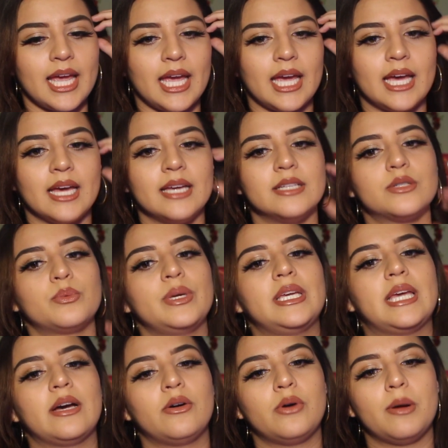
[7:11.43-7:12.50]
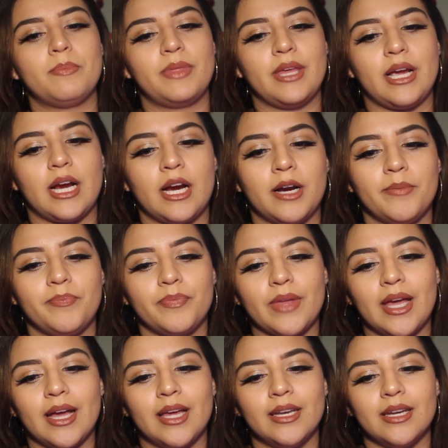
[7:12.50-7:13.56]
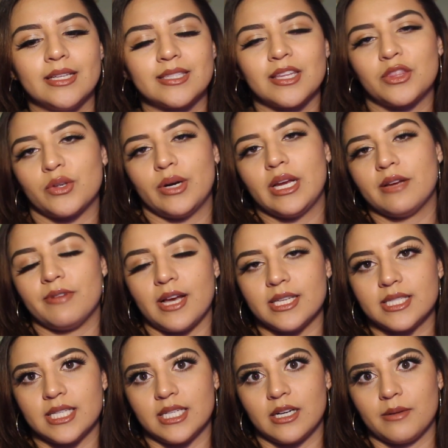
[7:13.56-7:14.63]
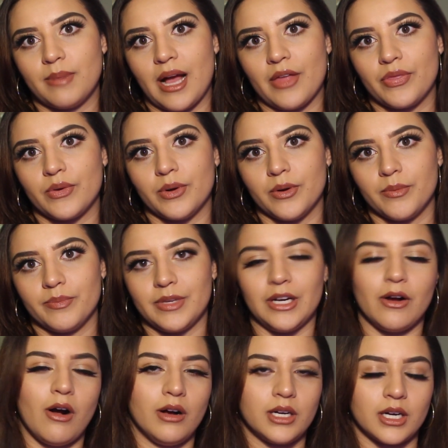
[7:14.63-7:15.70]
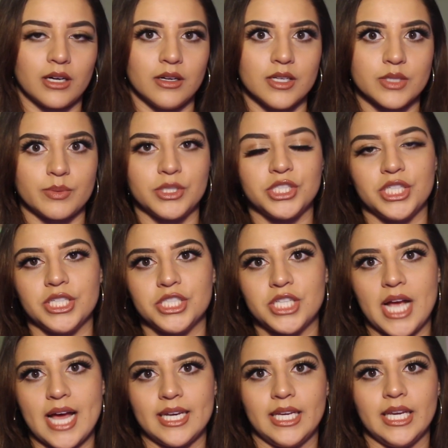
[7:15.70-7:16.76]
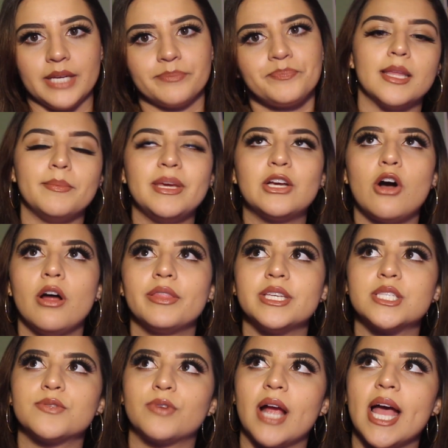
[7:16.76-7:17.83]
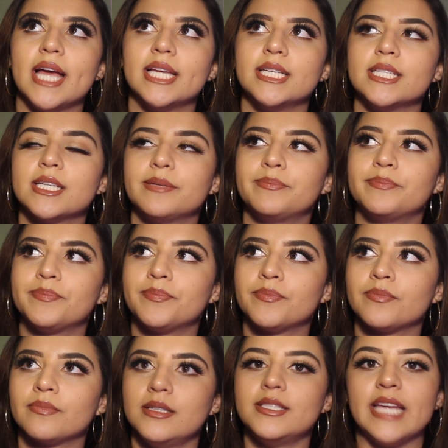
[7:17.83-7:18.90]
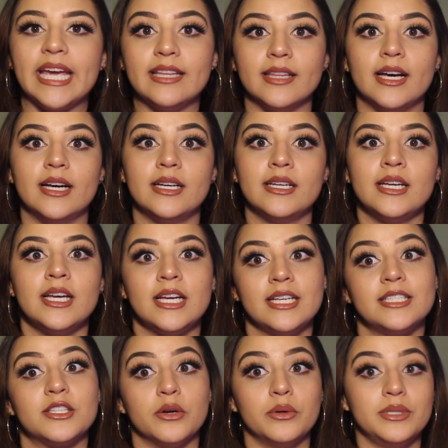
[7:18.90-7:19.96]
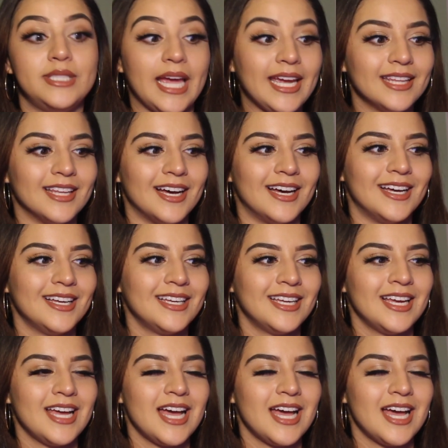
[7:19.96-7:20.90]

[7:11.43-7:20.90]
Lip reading: And we go up there and it's the three of us in her bathroom, you know, all girls, we're chit-chatting. Let me call this friend Dayla. So Dayla,